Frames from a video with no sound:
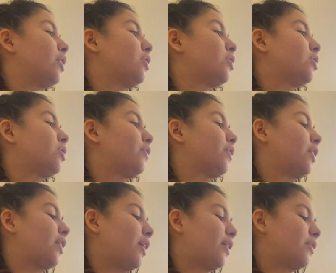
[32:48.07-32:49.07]
Legends of the
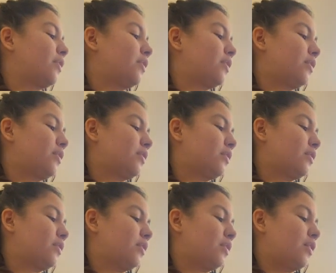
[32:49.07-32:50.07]
Clans.
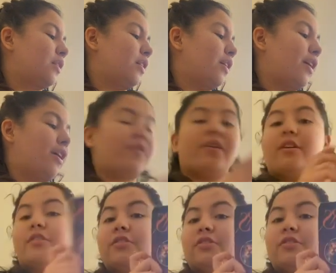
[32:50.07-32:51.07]
Erin
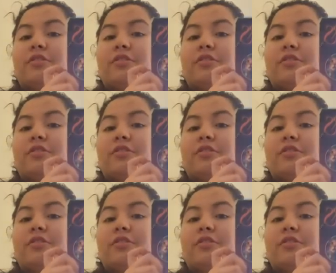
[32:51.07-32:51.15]
Hunter.